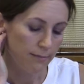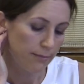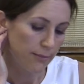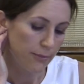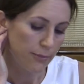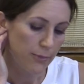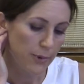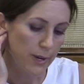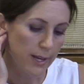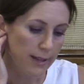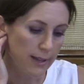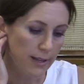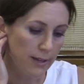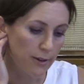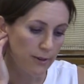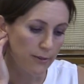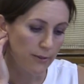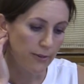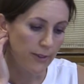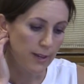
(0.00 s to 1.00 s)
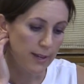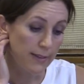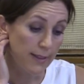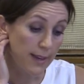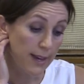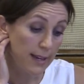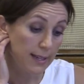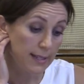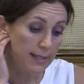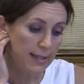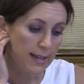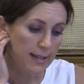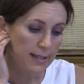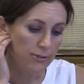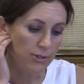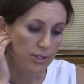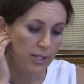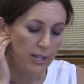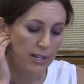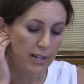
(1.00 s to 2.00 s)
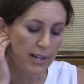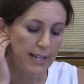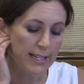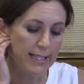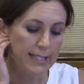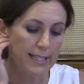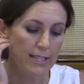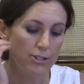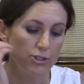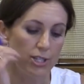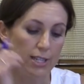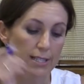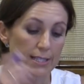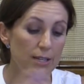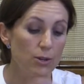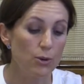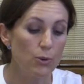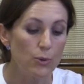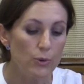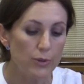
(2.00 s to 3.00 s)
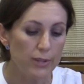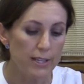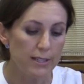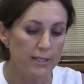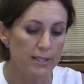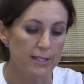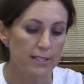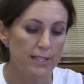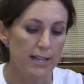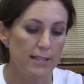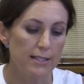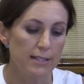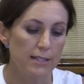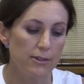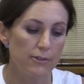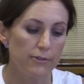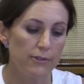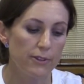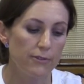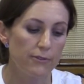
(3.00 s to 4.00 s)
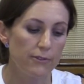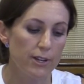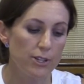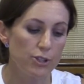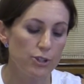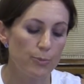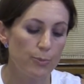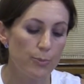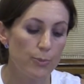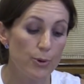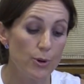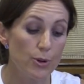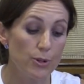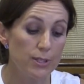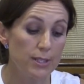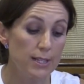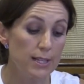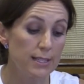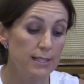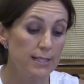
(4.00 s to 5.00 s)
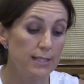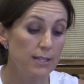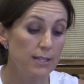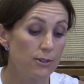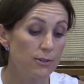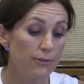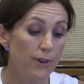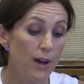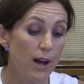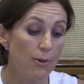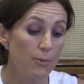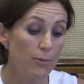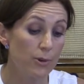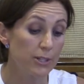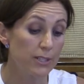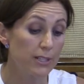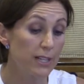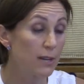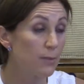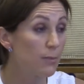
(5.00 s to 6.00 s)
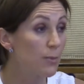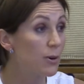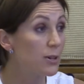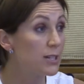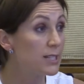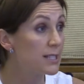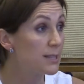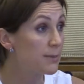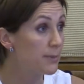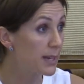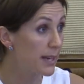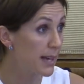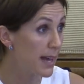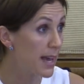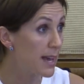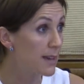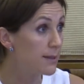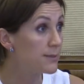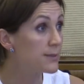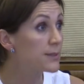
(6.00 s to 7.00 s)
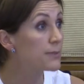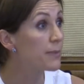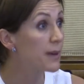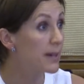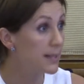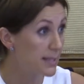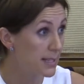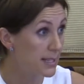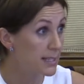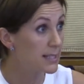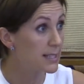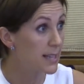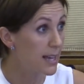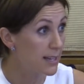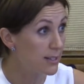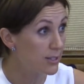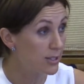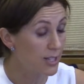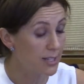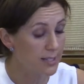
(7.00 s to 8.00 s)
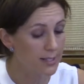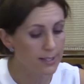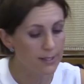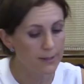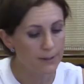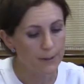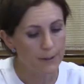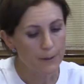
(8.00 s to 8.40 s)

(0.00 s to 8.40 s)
reading of the data, generally suggests a good understanding of the inflation process of how monetary policy behaves by these agents.